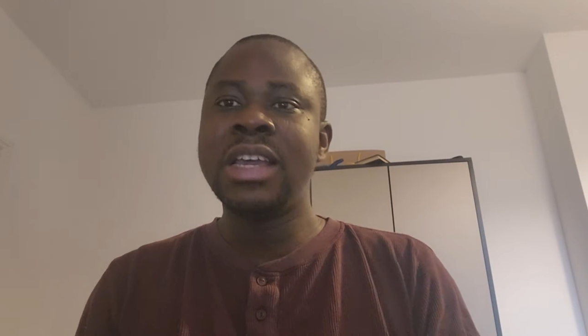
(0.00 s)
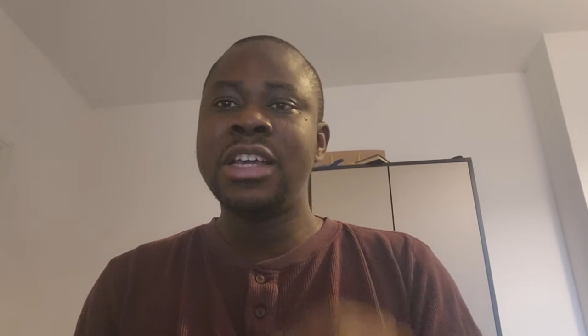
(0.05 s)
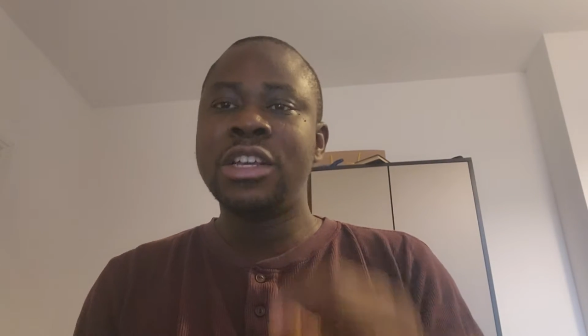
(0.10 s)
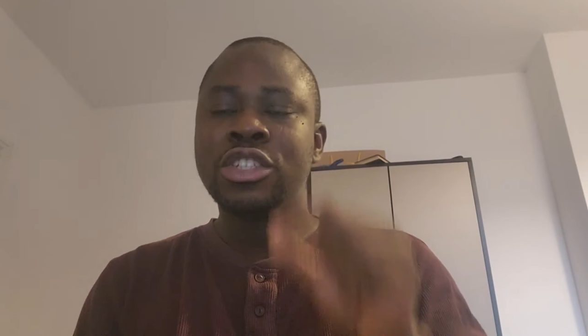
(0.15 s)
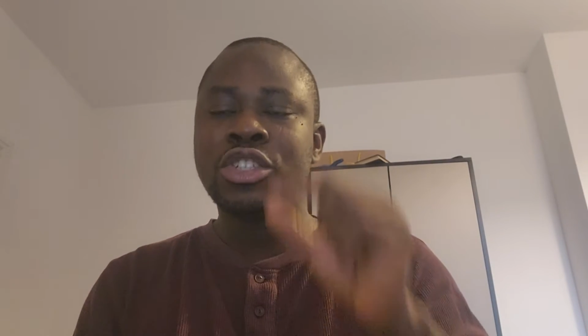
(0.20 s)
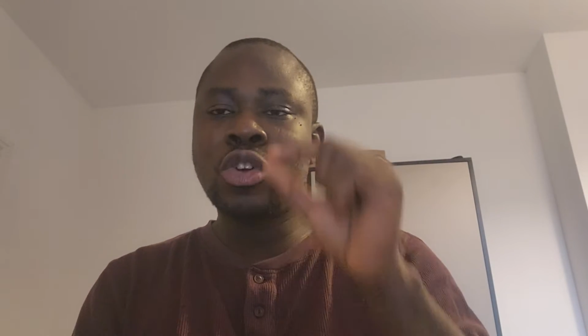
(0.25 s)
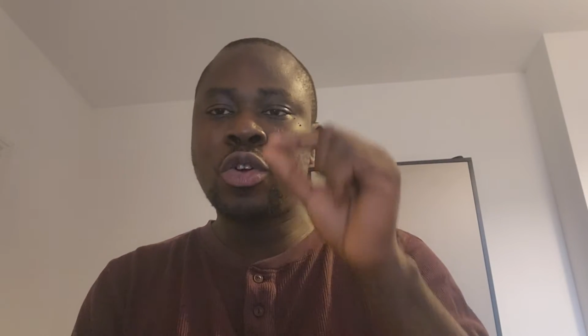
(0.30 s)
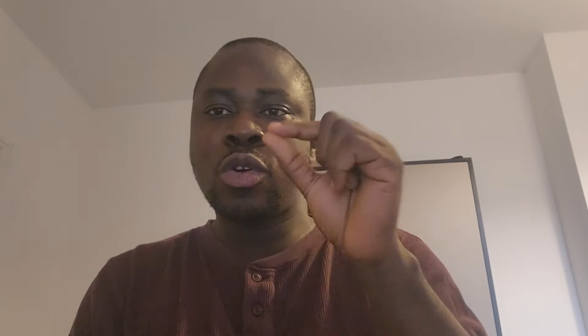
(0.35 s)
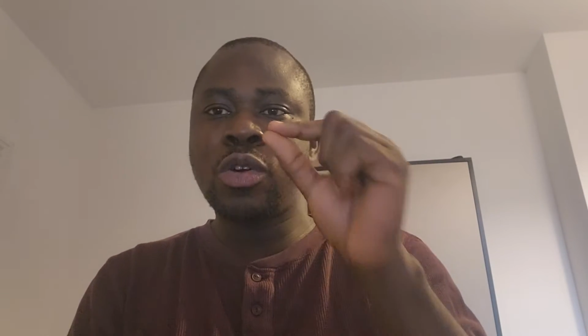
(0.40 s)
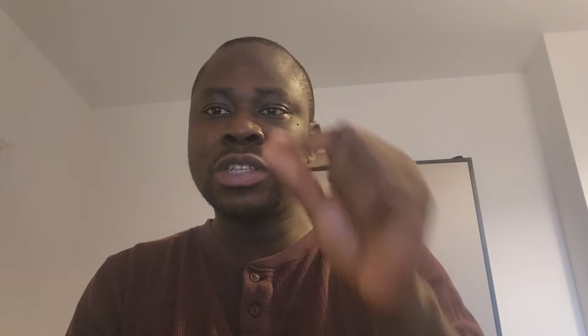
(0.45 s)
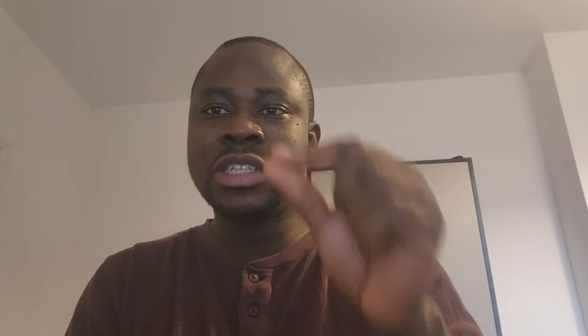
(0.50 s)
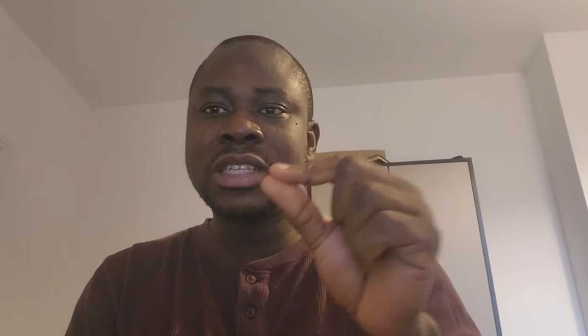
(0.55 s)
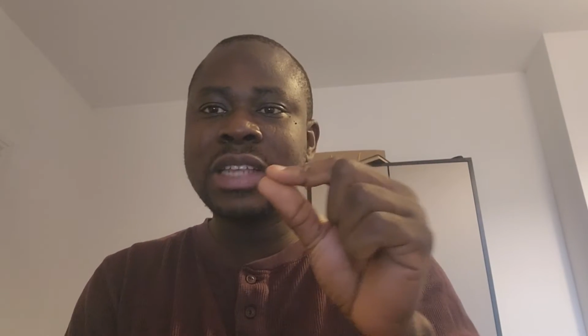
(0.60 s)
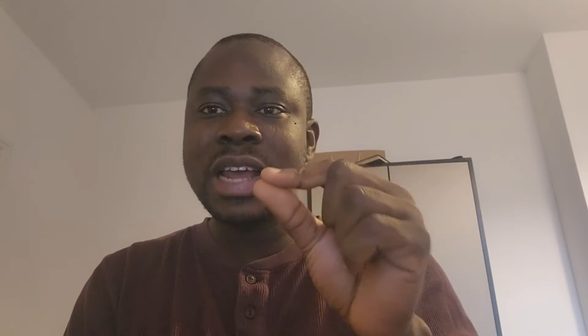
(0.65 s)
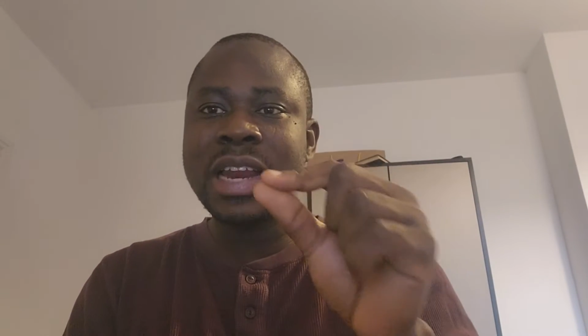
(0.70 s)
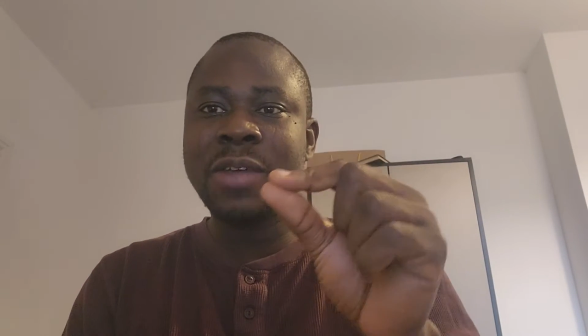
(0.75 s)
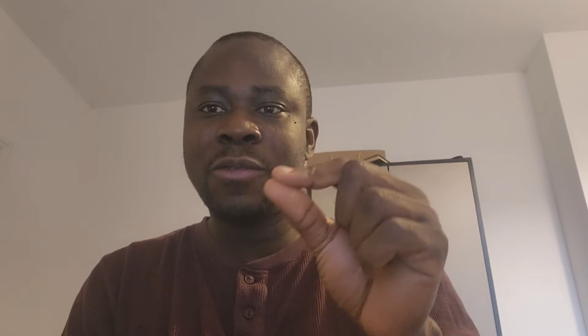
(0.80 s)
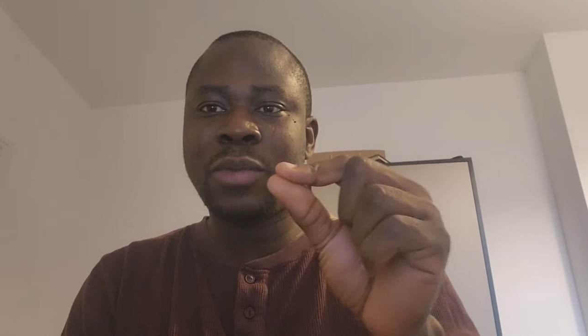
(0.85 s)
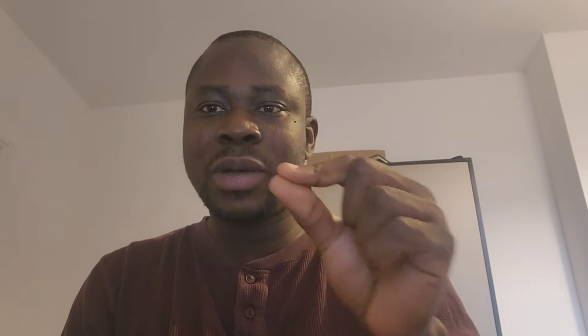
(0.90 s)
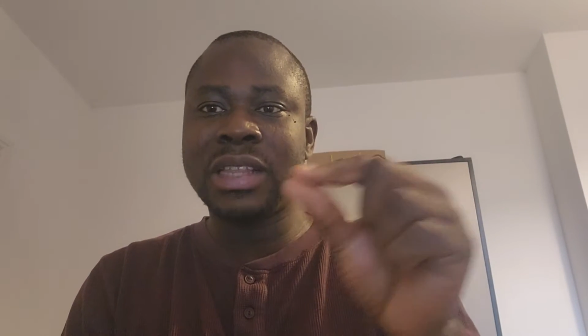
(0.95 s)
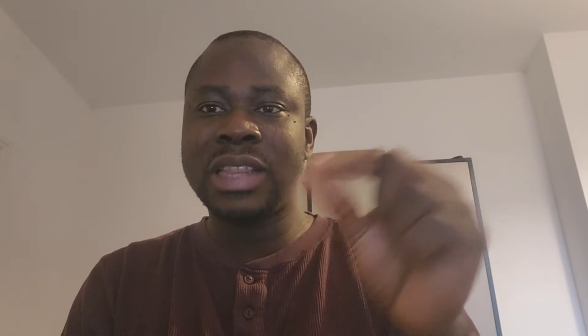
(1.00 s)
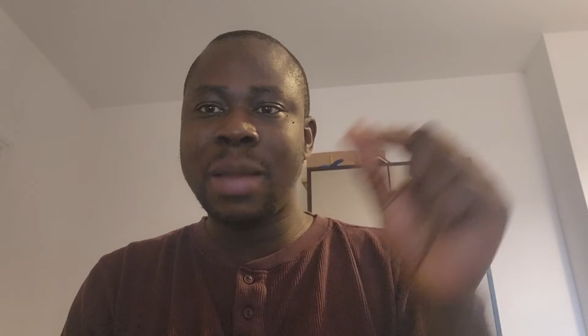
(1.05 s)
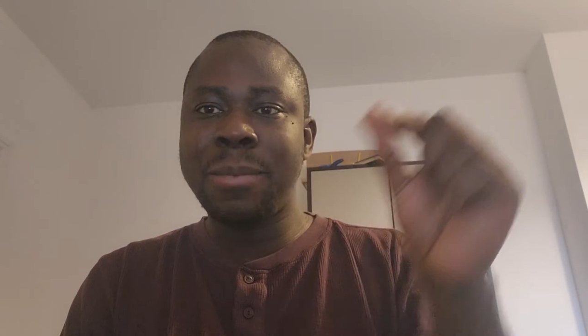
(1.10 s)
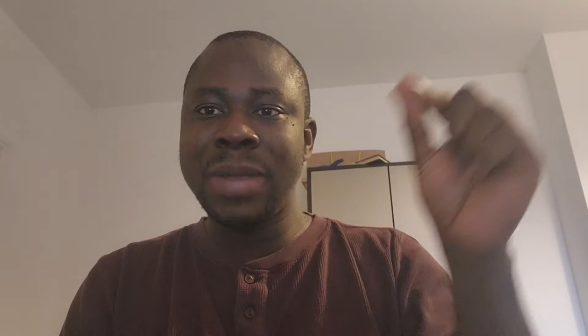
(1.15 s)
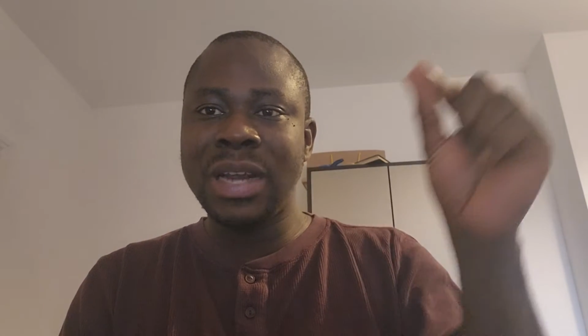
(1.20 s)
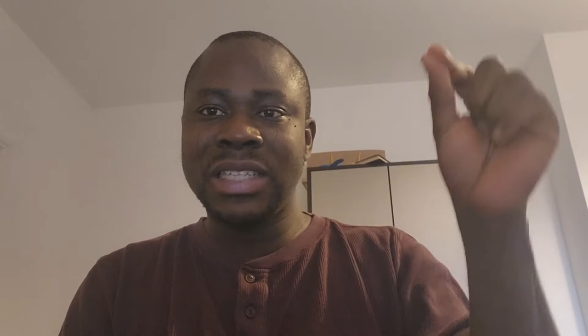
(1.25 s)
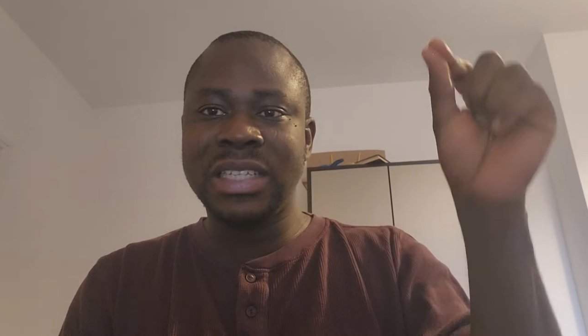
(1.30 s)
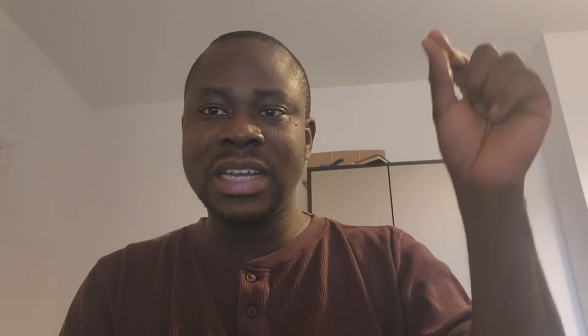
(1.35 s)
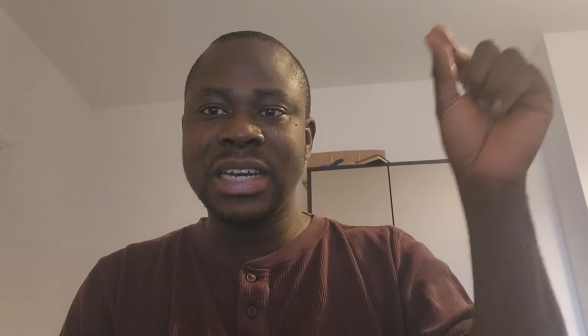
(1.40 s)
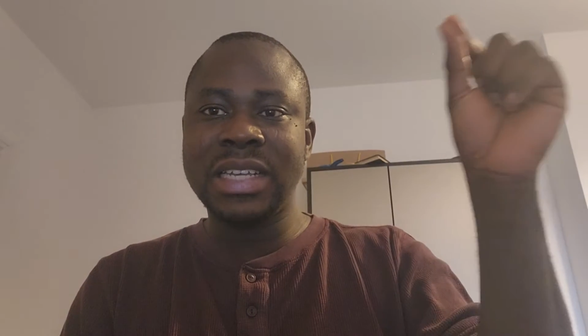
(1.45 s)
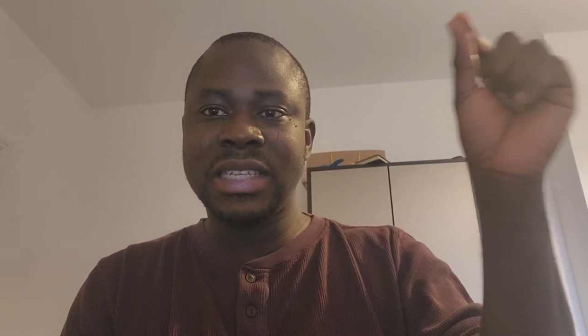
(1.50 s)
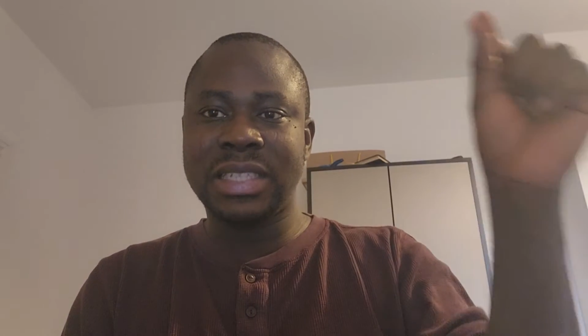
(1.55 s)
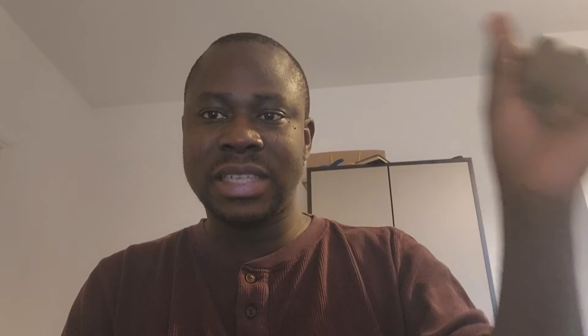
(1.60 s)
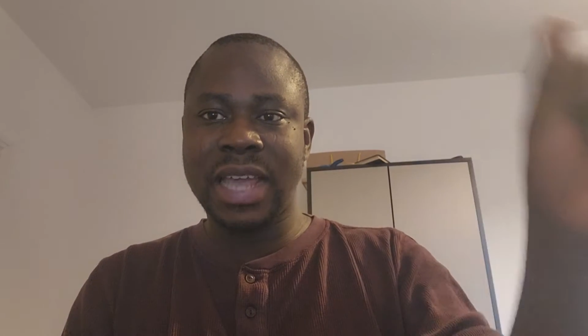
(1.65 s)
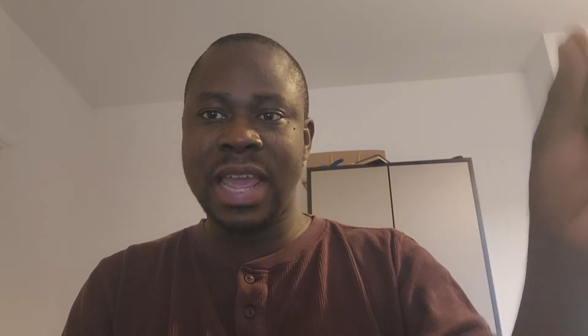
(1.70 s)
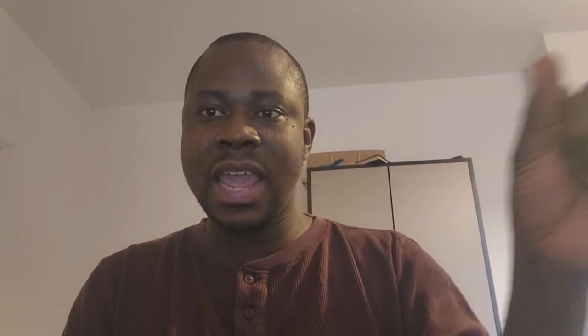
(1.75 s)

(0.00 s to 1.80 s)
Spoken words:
So consider the fact that methane is